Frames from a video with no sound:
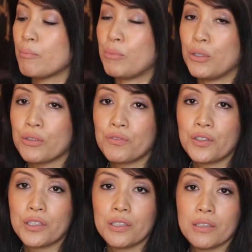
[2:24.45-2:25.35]

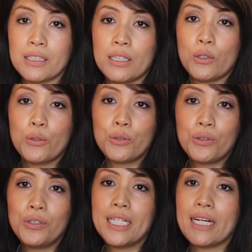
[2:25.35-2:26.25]
beautiful
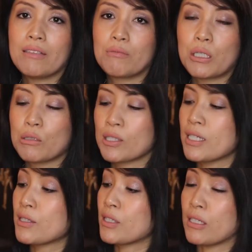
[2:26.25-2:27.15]
oud and rose
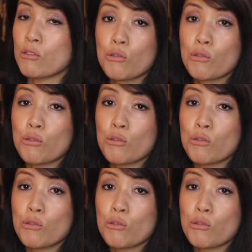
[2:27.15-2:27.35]
scent.